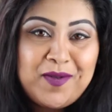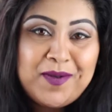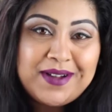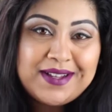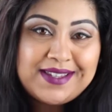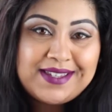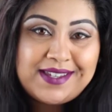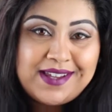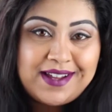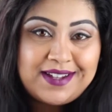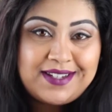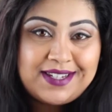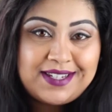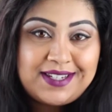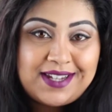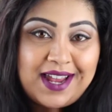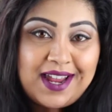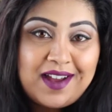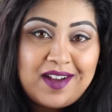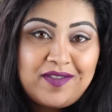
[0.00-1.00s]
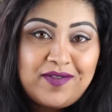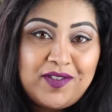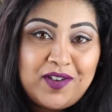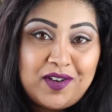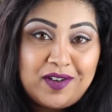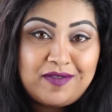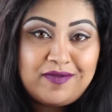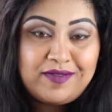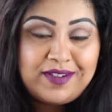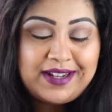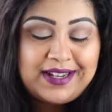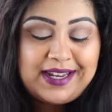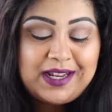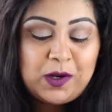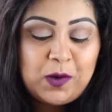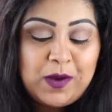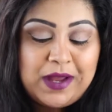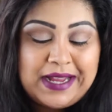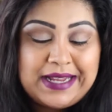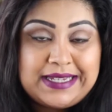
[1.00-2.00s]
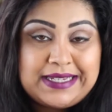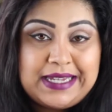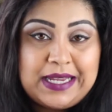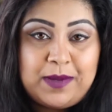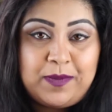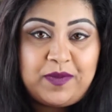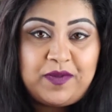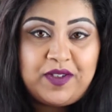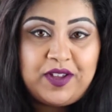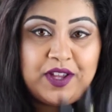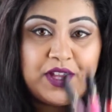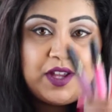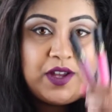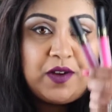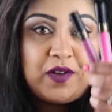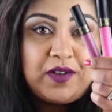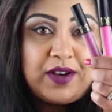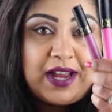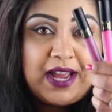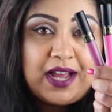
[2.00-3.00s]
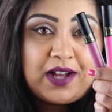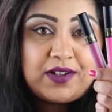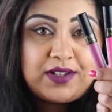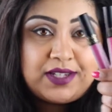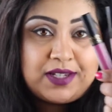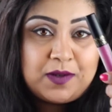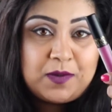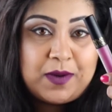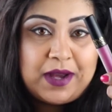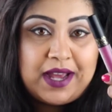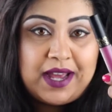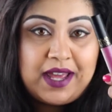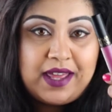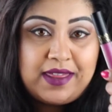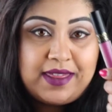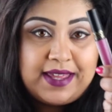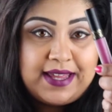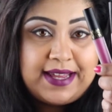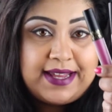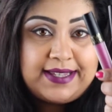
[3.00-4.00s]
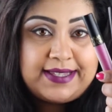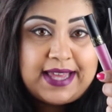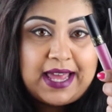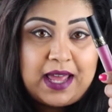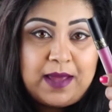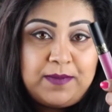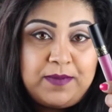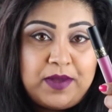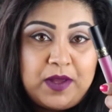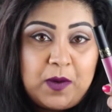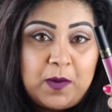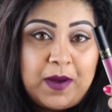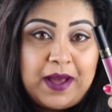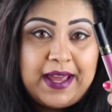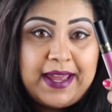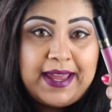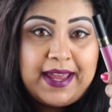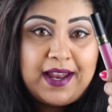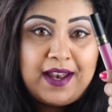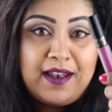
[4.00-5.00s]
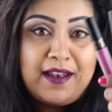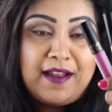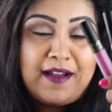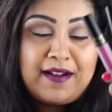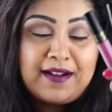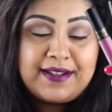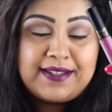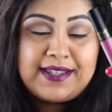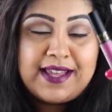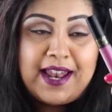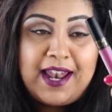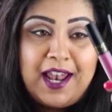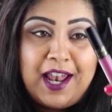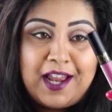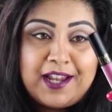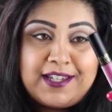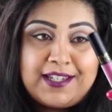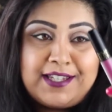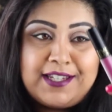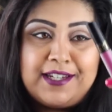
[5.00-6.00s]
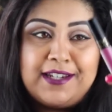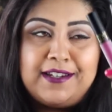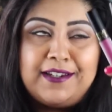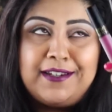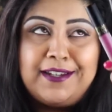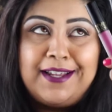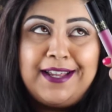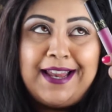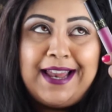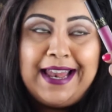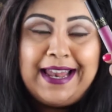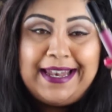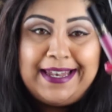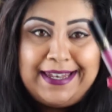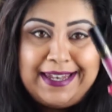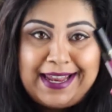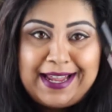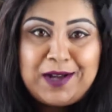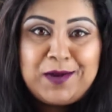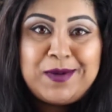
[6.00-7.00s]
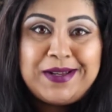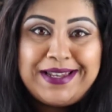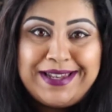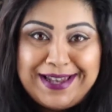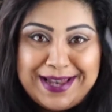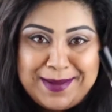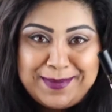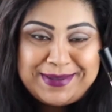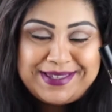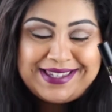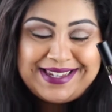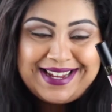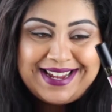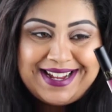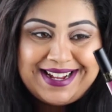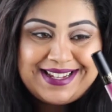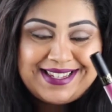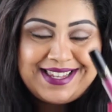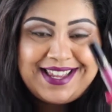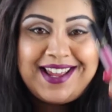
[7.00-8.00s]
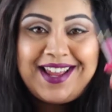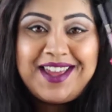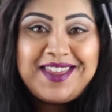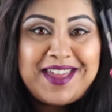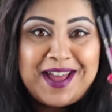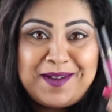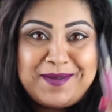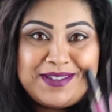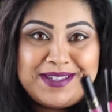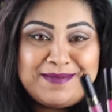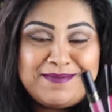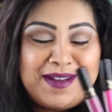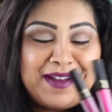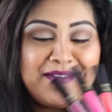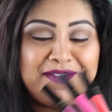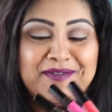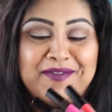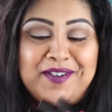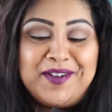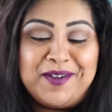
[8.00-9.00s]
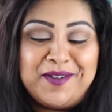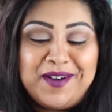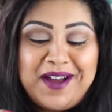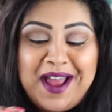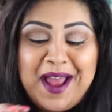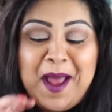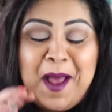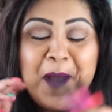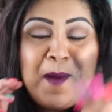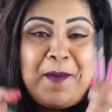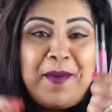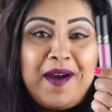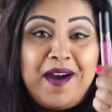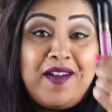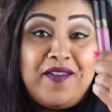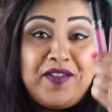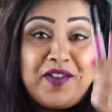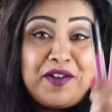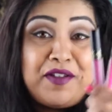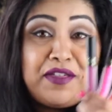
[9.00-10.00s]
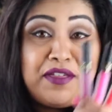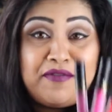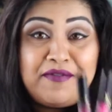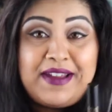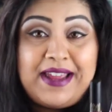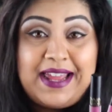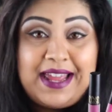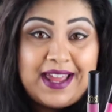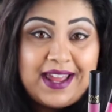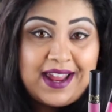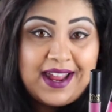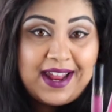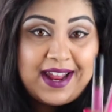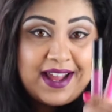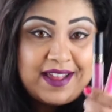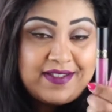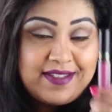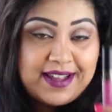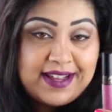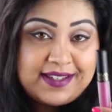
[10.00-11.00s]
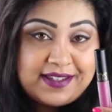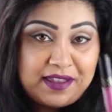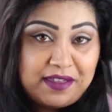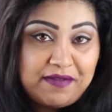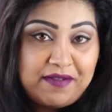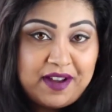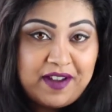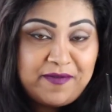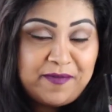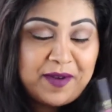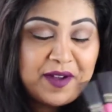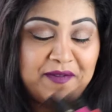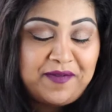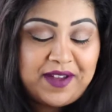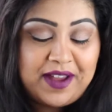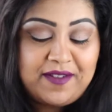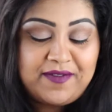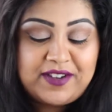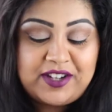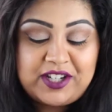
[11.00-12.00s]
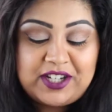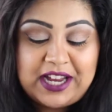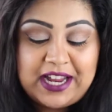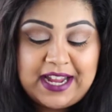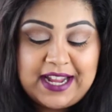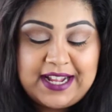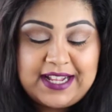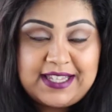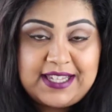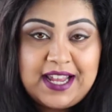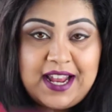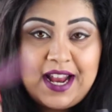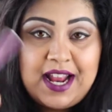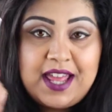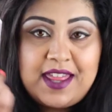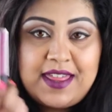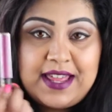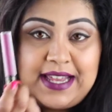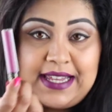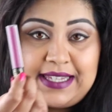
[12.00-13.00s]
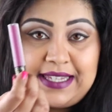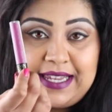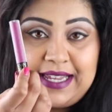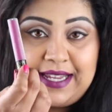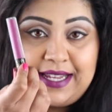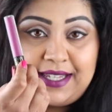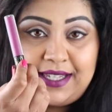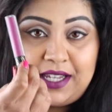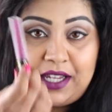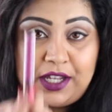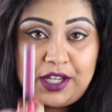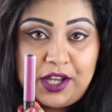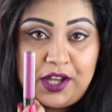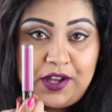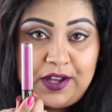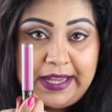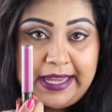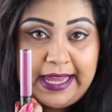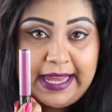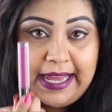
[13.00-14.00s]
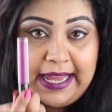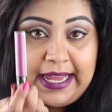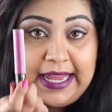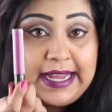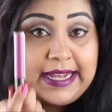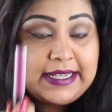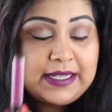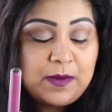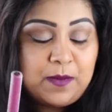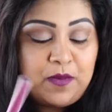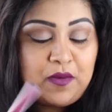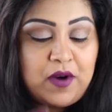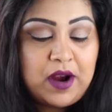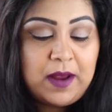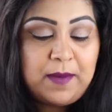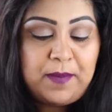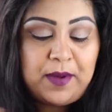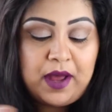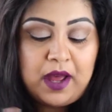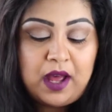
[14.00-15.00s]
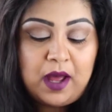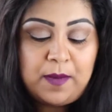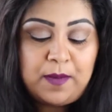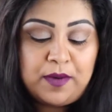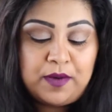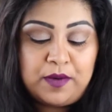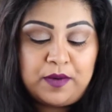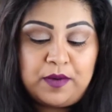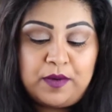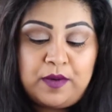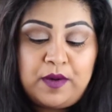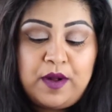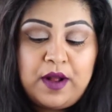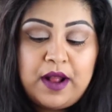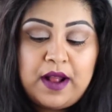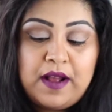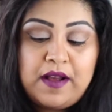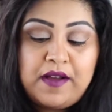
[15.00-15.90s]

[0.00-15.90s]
everyone, so today I've got a really quick tip for you on how to wear these MUA Luxe London liquid lipsticks. That was a mouthful. But I've got three here and these are three of my favourite shades. This is Kooky, it's a bright purple.